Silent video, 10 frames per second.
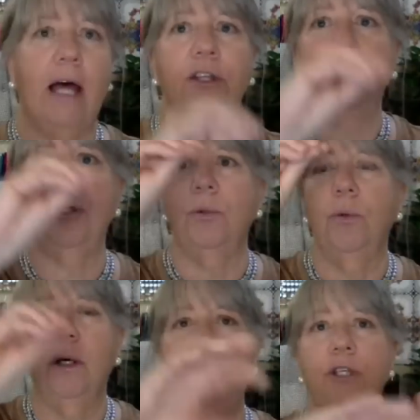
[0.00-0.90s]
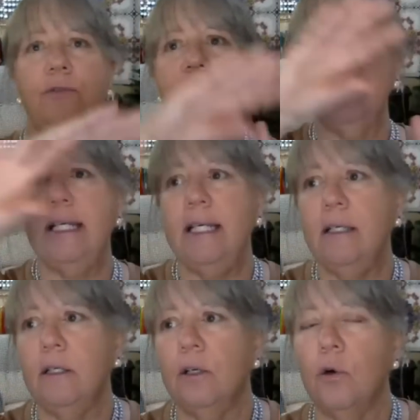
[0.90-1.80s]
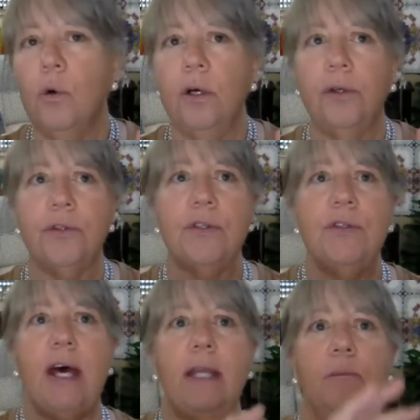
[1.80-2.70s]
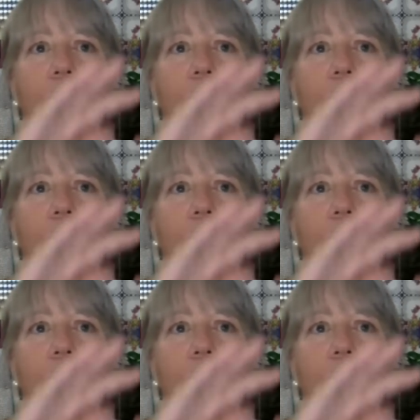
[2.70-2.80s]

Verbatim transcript: Value. You've seen quilts